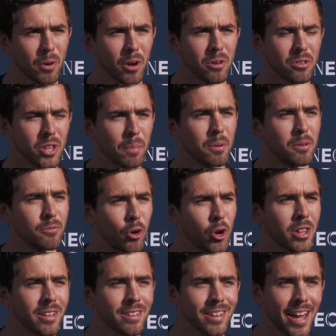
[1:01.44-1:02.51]
boats up and
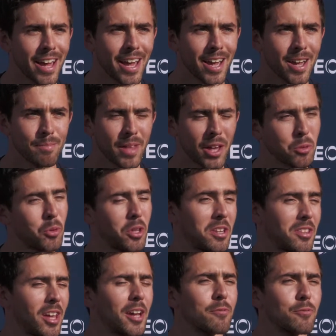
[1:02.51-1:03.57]
foiling. That's what they're
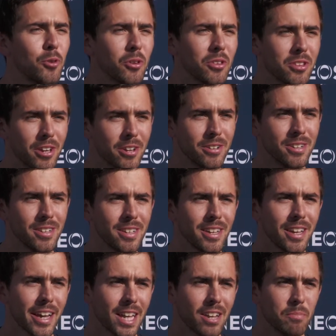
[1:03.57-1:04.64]
designed for, so
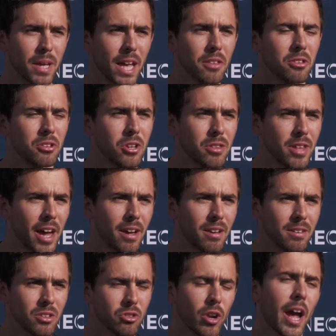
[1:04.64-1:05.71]
kind of being able to do
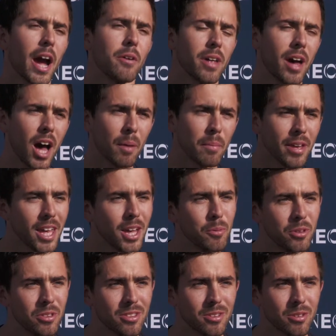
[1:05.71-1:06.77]
that straight out of the harbour here
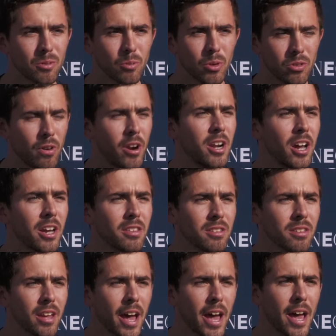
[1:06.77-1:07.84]
was very
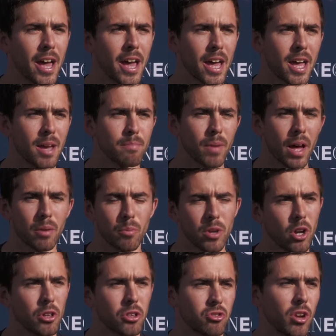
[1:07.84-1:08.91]
nice. And
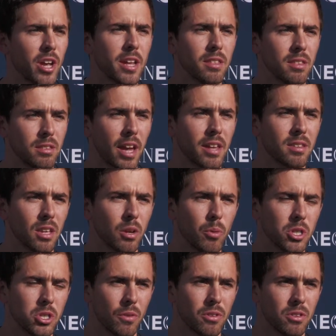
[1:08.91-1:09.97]
we got straight into testing,
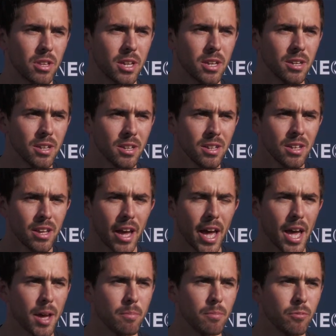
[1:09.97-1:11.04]
which obviously
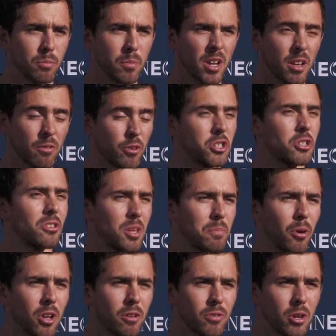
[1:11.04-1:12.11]
from an efficiency
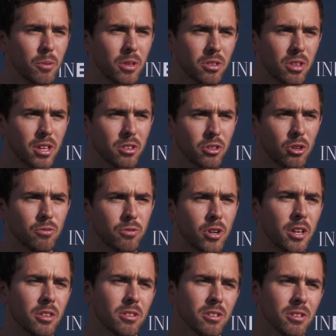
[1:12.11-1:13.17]
point of view is good for
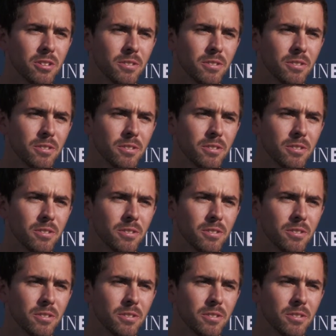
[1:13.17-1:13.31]
us.